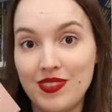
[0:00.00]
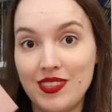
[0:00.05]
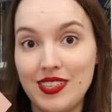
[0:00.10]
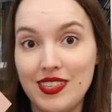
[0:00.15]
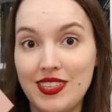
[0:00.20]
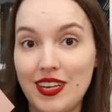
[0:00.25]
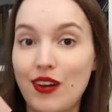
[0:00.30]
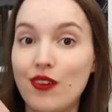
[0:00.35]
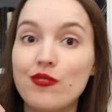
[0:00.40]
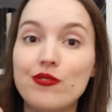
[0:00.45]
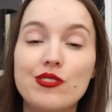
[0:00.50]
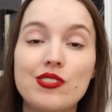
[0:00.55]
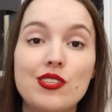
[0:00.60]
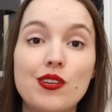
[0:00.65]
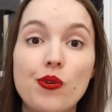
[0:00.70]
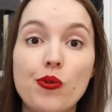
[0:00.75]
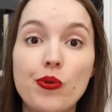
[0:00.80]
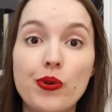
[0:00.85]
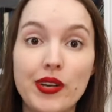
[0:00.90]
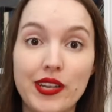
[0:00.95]

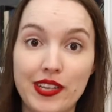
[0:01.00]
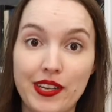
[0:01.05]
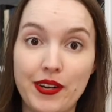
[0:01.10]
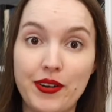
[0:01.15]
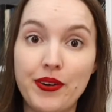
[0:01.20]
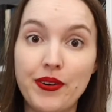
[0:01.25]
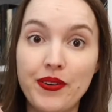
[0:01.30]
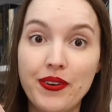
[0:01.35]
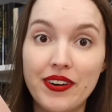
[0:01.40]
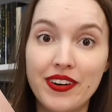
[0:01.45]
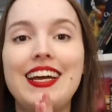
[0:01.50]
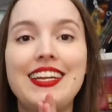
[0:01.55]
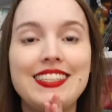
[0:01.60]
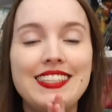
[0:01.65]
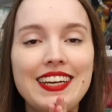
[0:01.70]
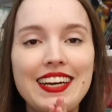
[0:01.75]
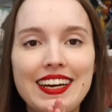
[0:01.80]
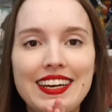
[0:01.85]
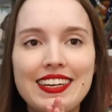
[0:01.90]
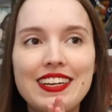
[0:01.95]
Sounds really cool. And
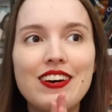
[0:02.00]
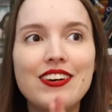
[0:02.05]
then,